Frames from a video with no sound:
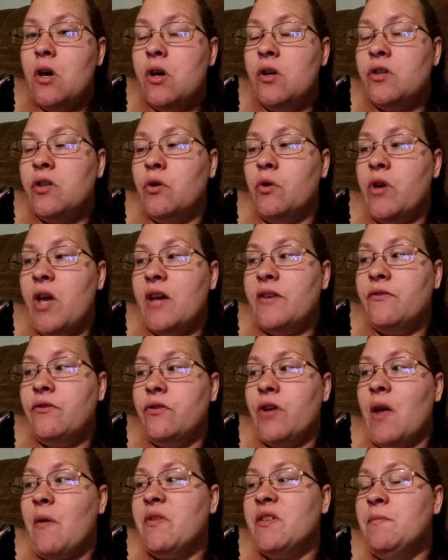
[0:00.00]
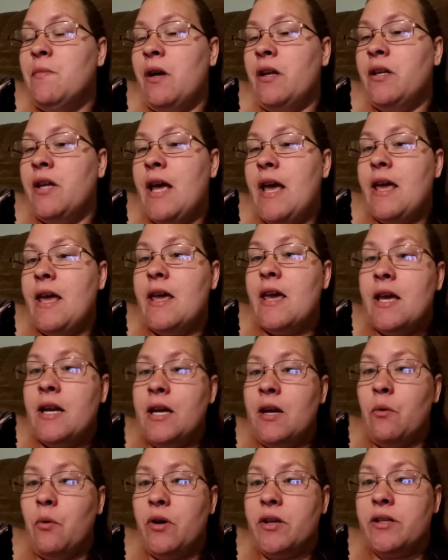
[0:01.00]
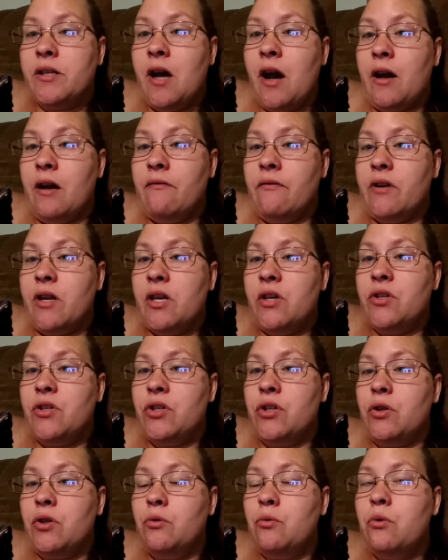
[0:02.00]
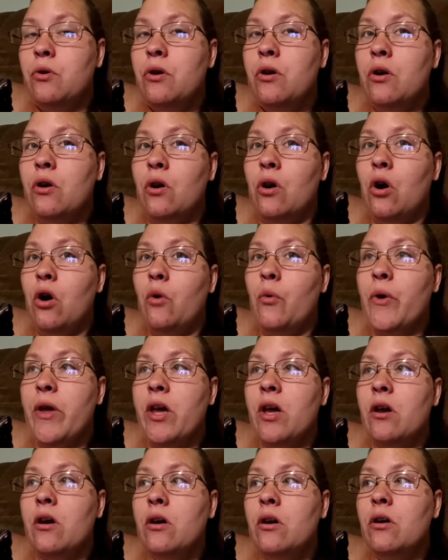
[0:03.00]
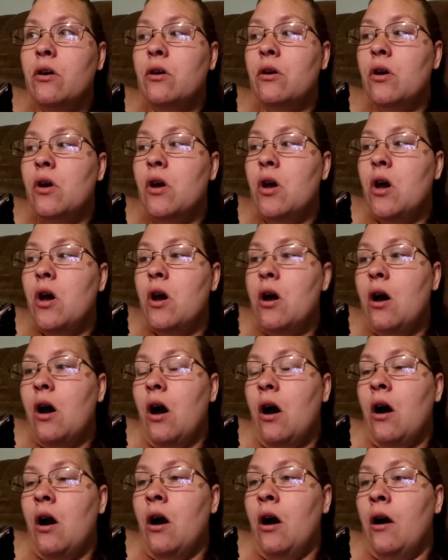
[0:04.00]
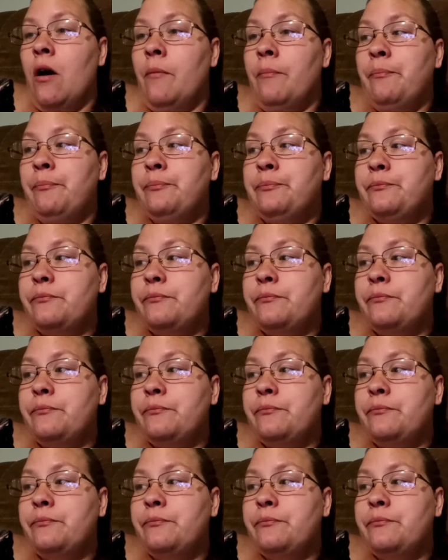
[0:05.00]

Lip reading: So yesterday was Monday, and it was kind of an issue going there and